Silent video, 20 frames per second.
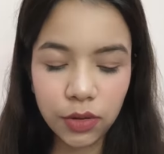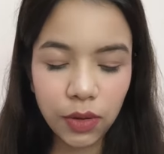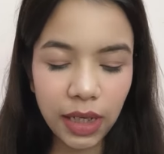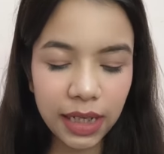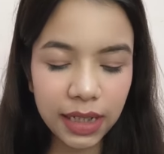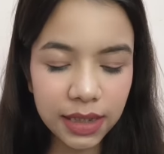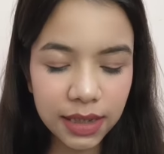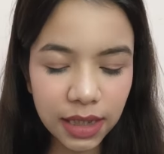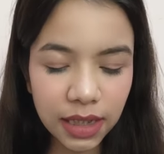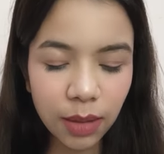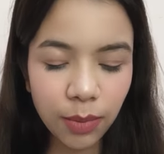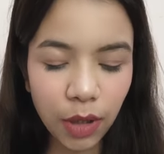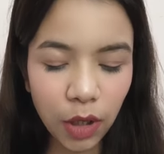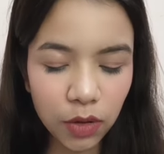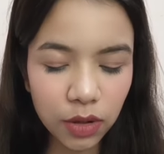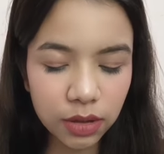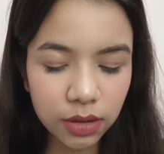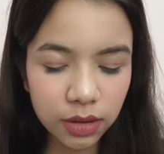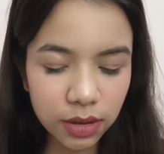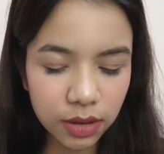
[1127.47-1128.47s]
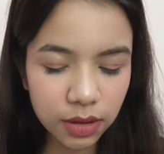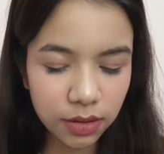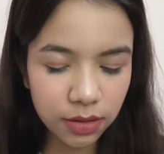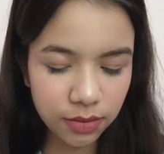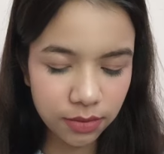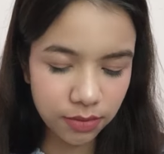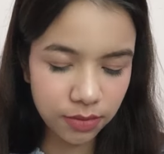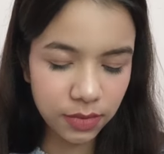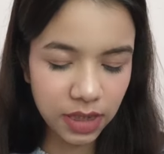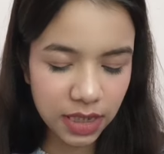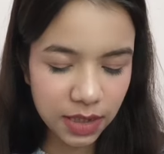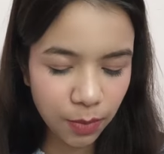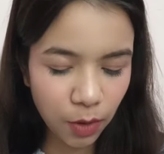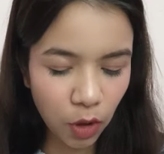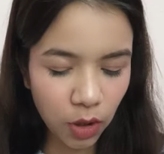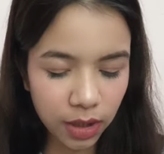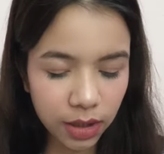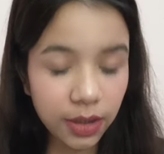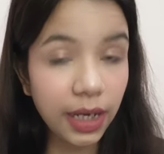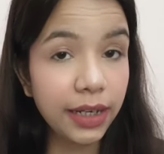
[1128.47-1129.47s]
anything about this
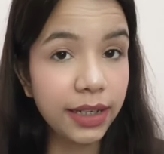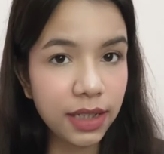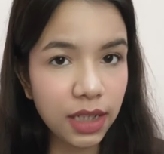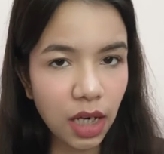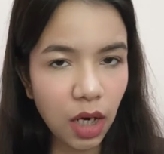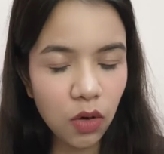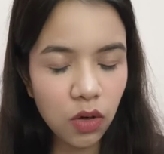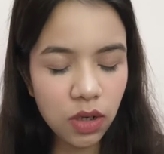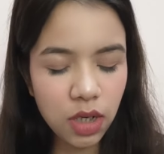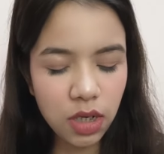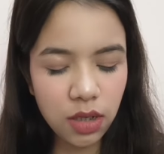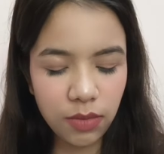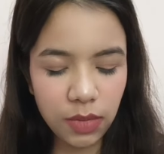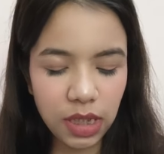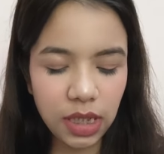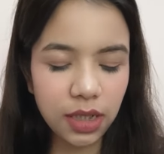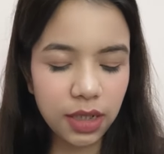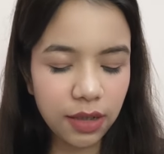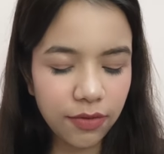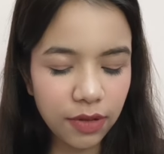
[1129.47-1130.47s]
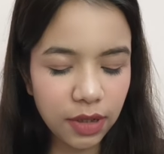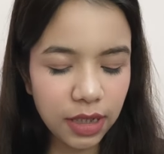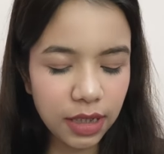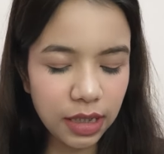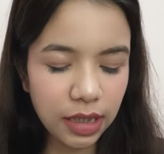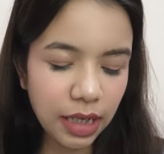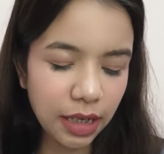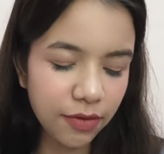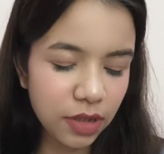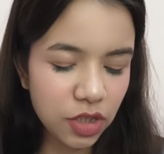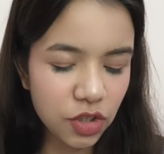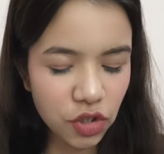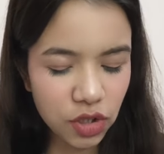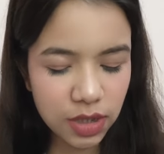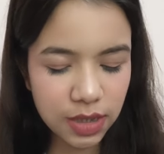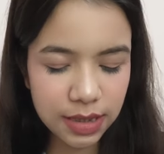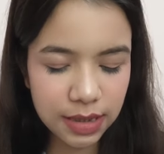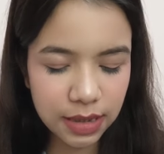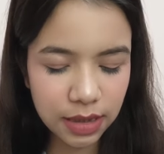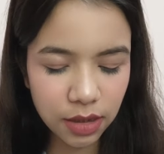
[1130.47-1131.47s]
product right now, but yeah, definitely I will
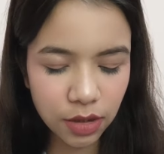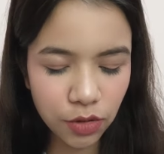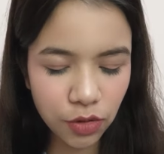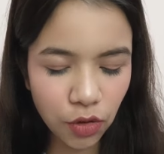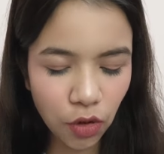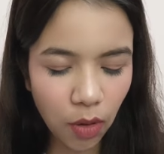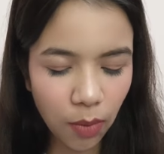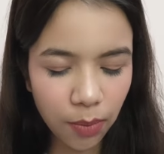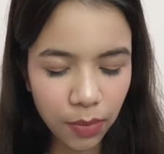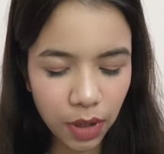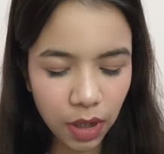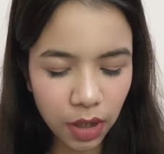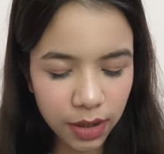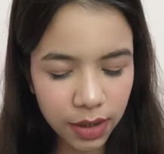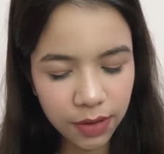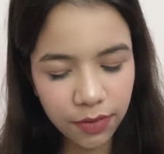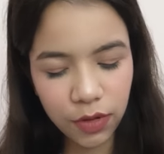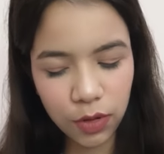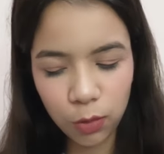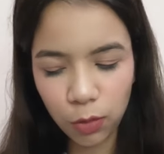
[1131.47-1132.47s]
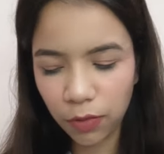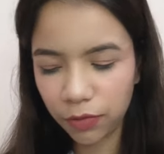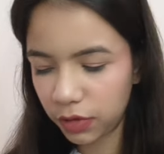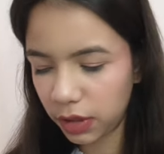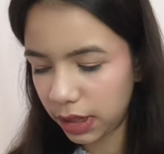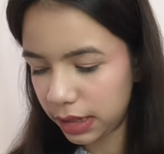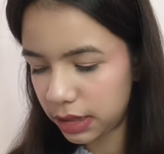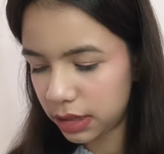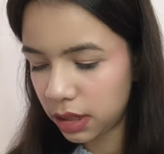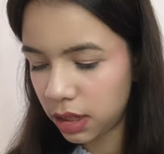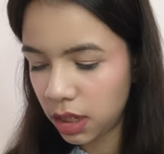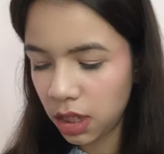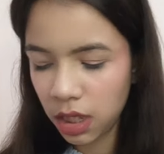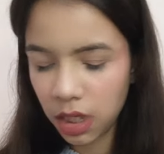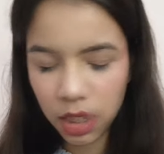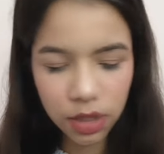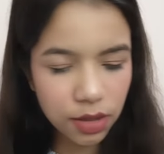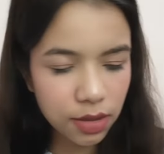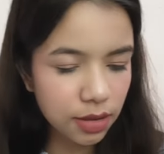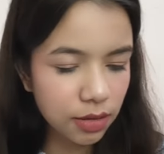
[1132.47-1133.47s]
just drop a review of that.
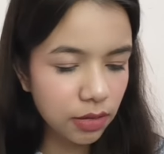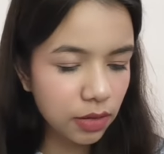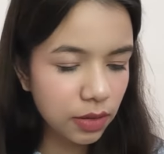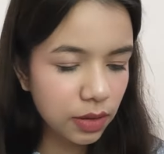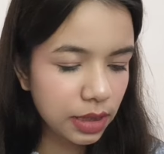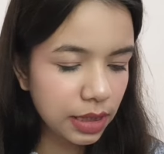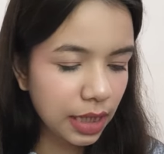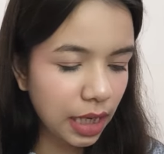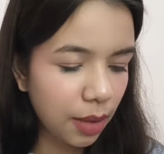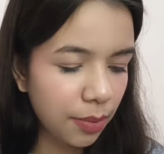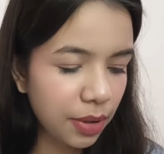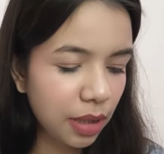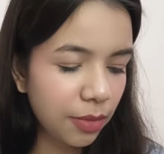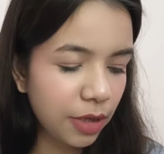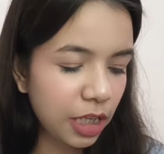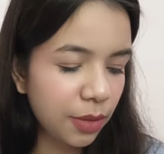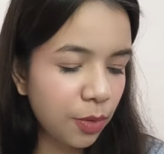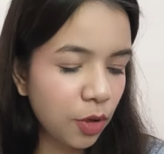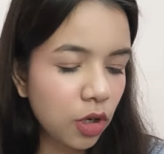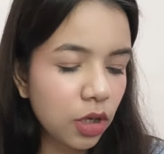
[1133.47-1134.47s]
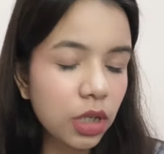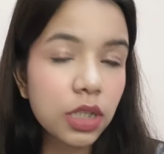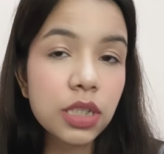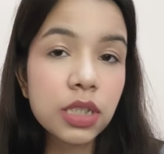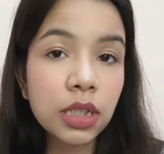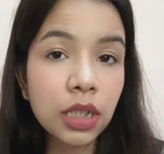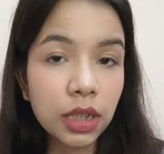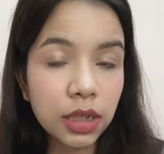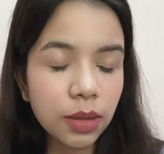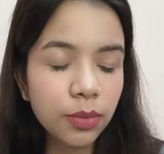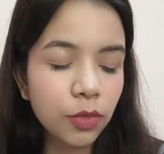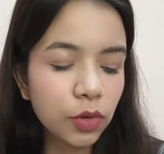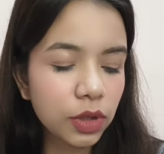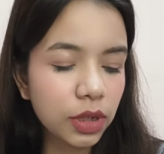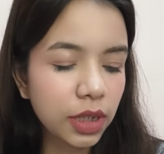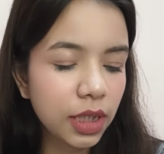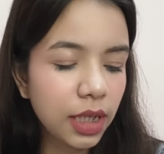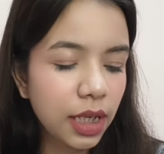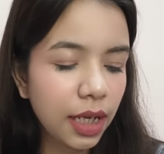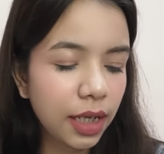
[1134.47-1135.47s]
So yahan pe hamare products khatam hote
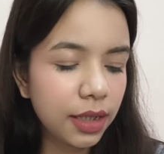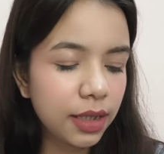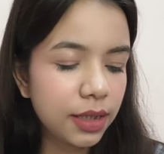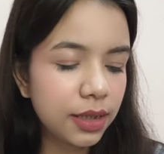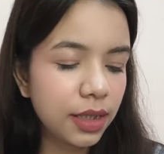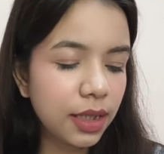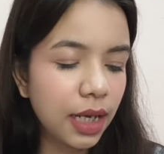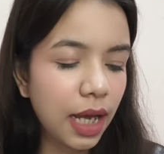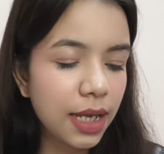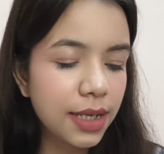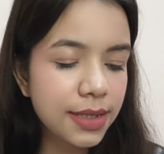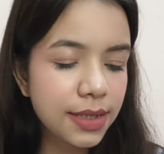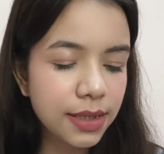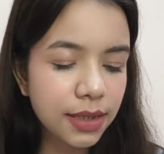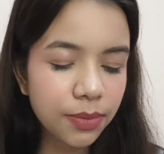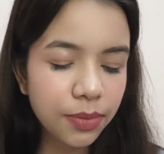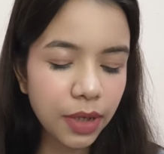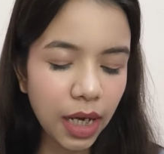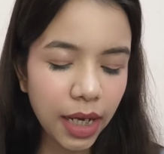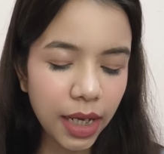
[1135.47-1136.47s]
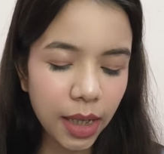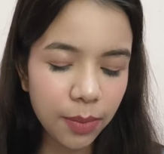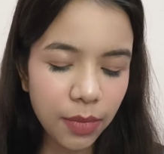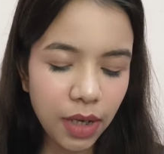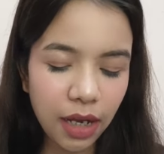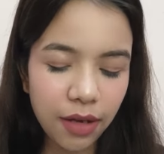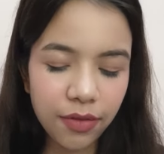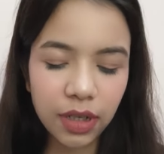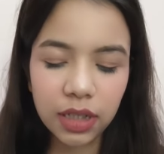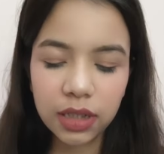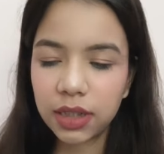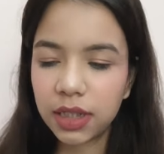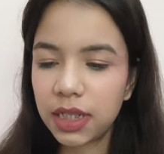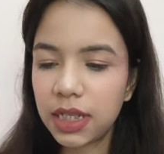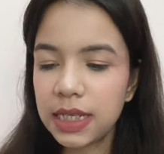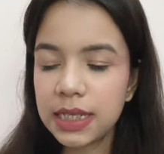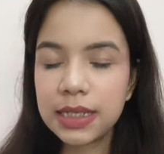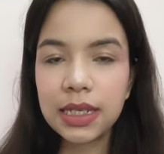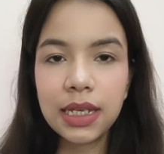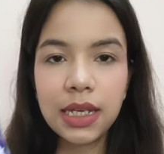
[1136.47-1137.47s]
hain, and the last up I am having
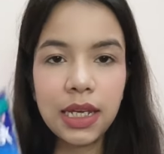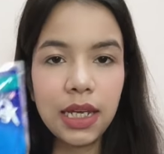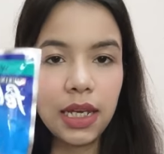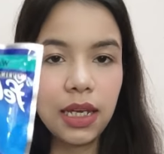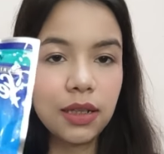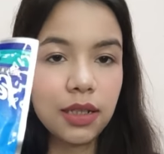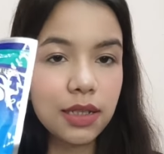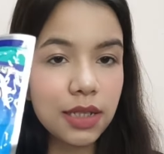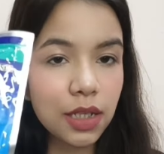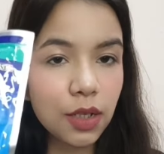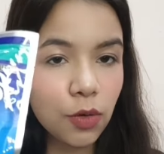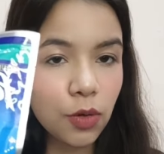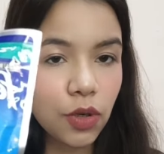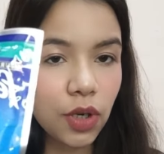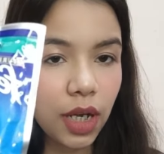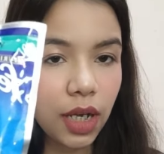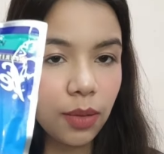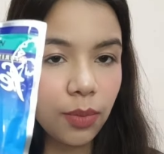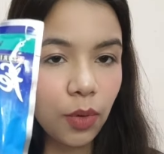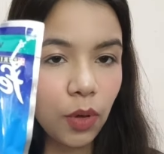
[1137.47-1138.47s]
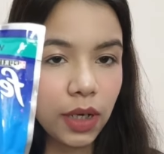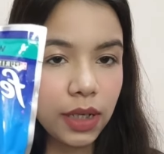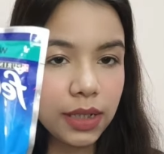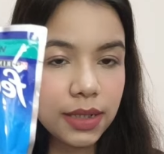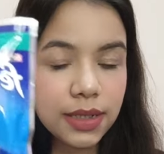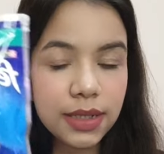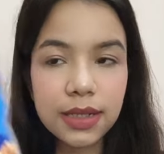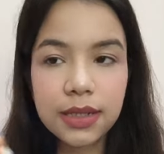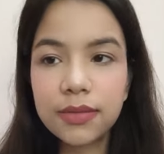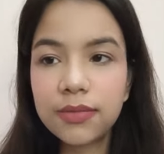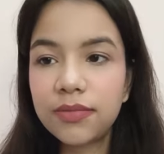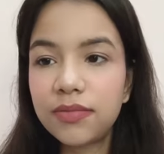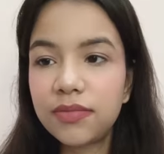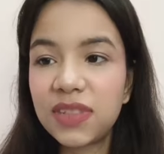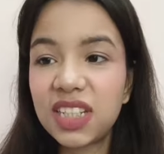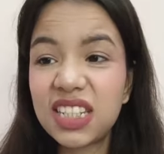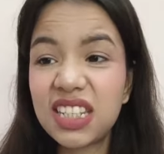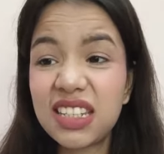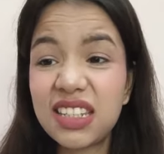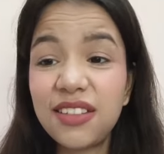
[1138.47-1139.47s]
this in the 0 trial points.
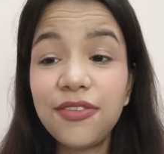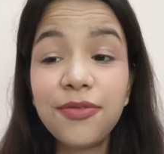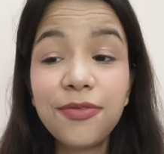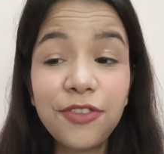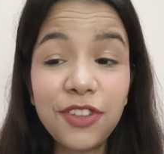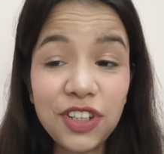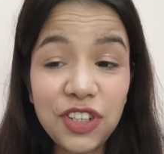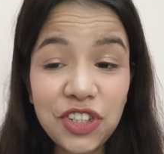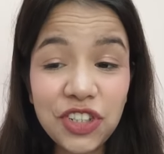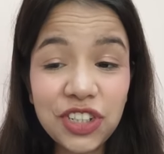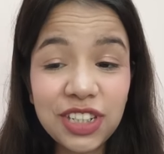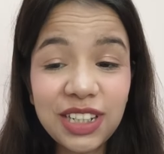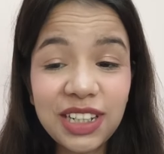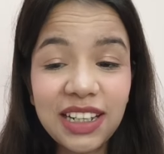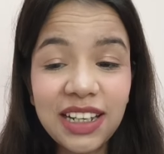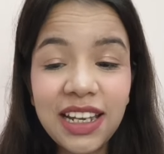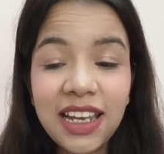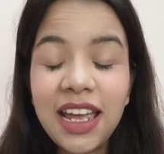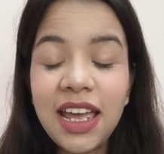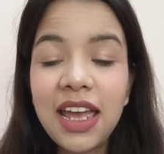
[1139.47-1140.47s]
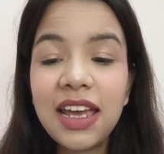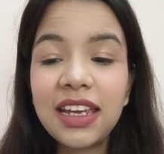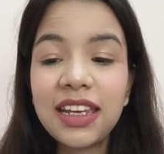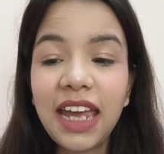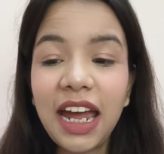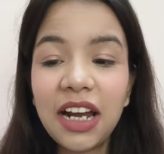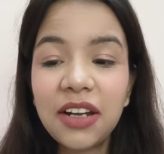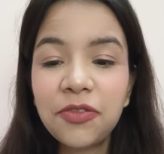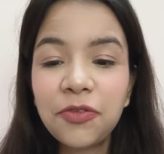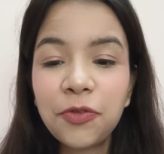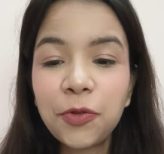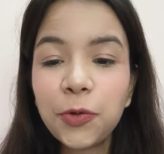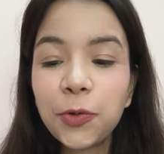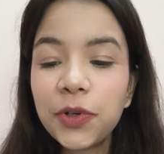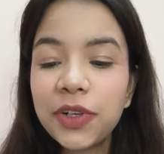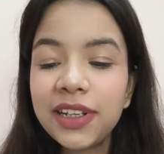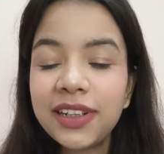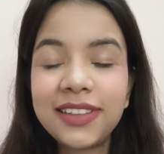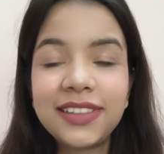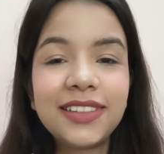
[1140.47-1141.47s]
This is the fish cat
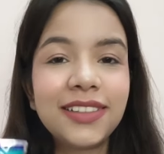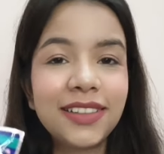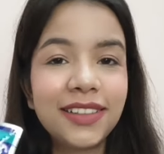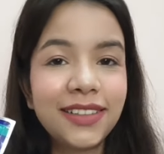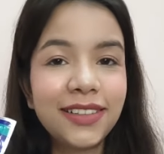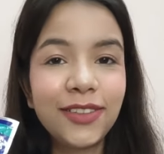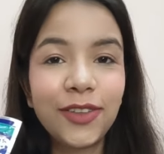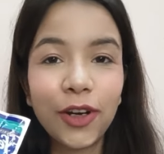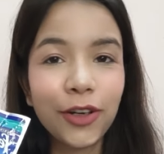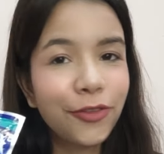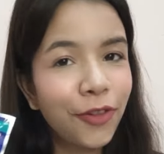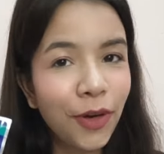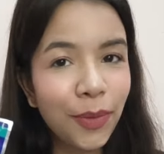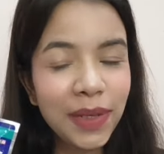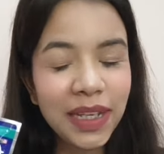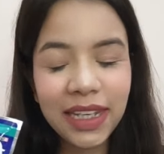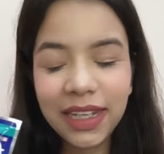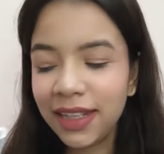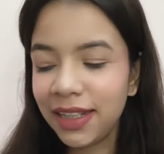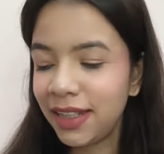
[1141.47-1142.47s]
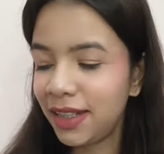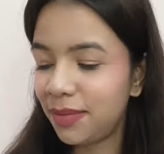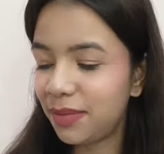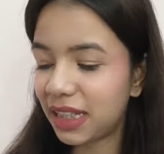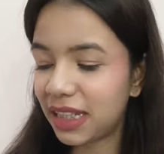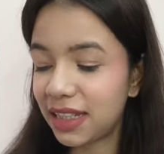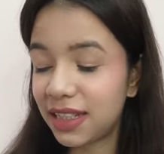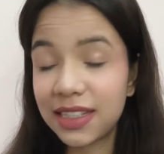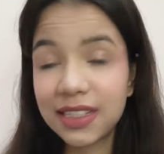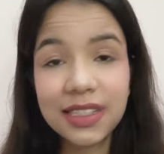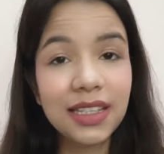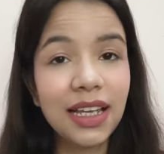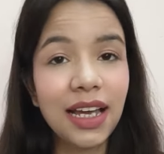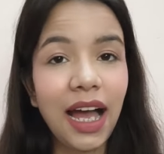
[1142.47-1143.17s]
food, not for me, because